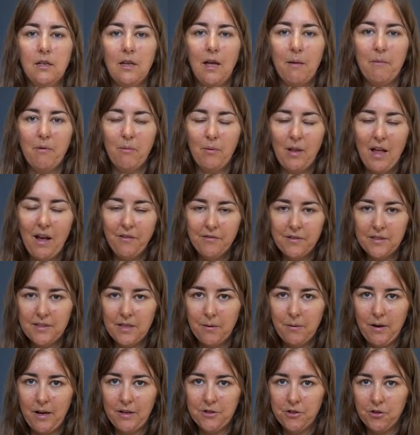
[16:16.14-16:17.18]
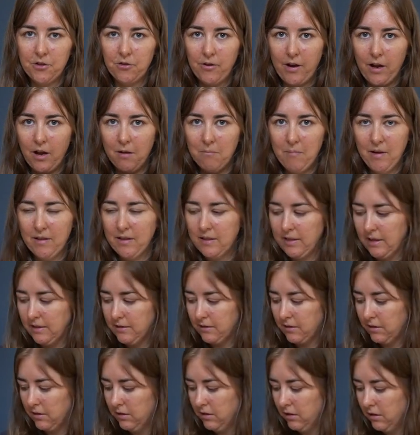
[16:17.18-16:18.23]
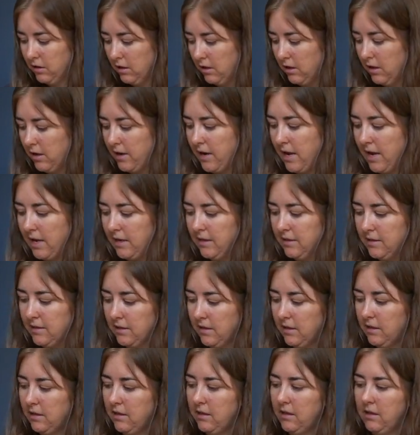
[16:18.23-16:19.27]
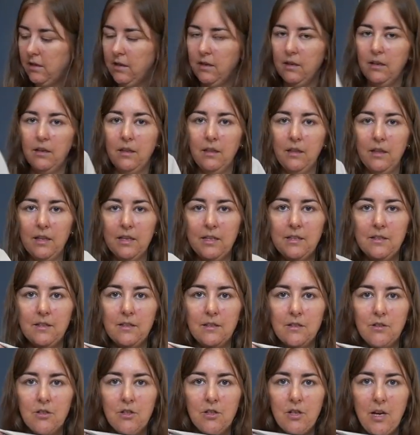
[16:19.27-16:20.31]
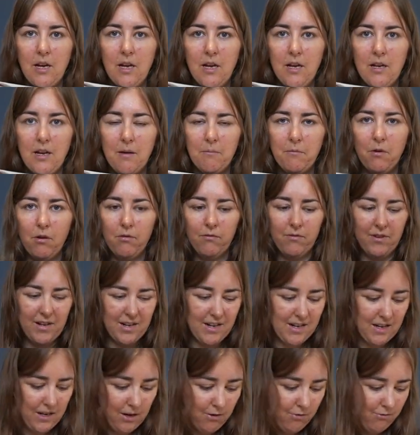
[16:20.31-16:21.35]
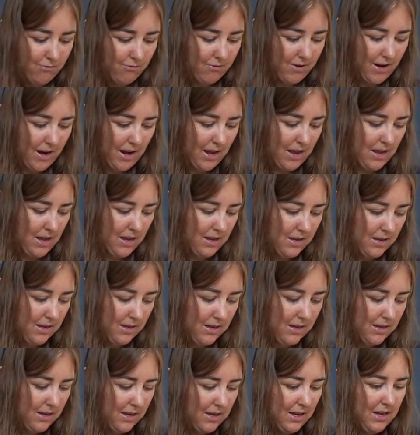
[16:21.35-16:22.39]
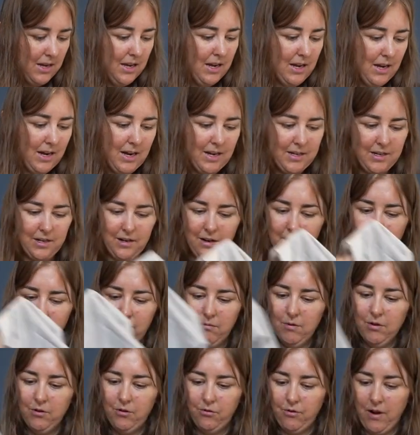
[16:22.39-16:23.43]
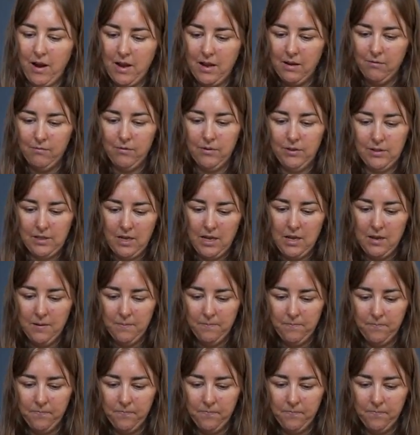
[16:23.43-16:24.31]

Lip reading: I mean, we'll have to see when I actually try it on, but I think that's going to look a lot nicer than this shade. I'm not really a grey. I don't know. We'll try it. We'll see.